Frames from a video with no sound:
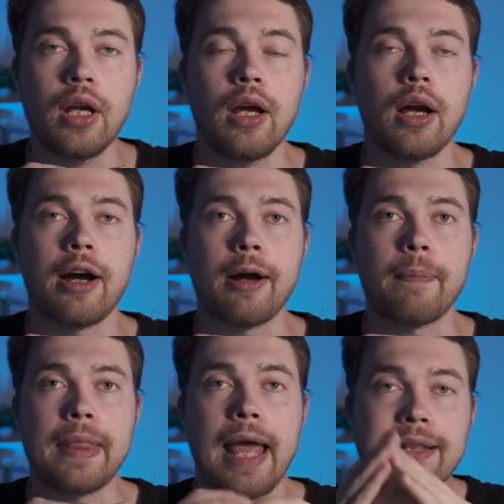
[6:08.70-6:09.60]

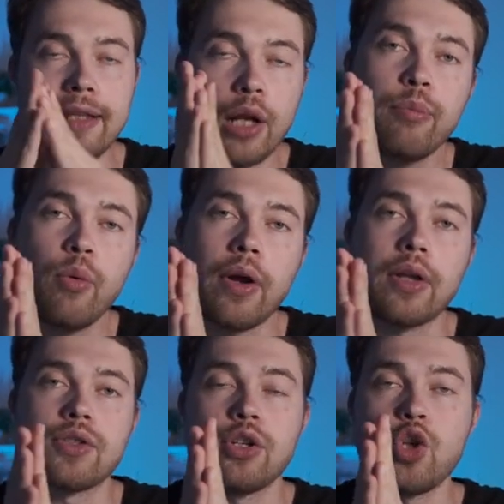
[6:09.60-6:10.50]
at that
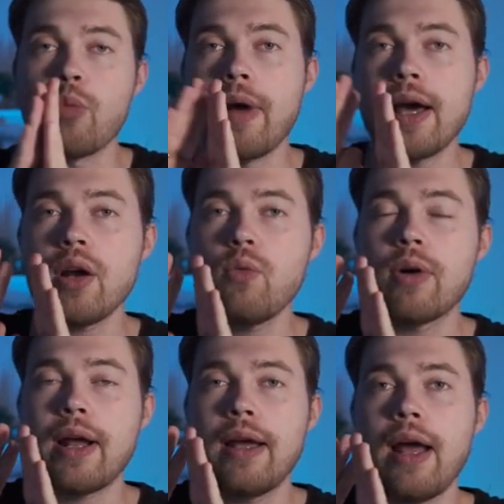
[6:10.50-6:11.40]
point, no matter
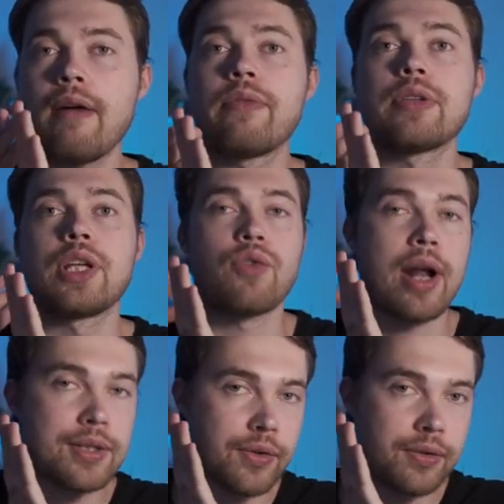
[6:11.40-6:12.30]
what I have for the
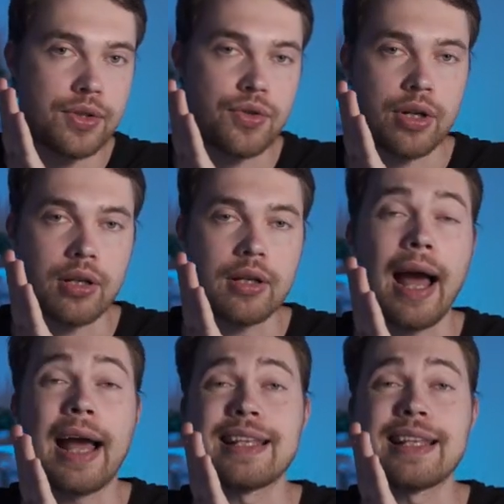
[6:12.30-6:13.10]
rest of the string, I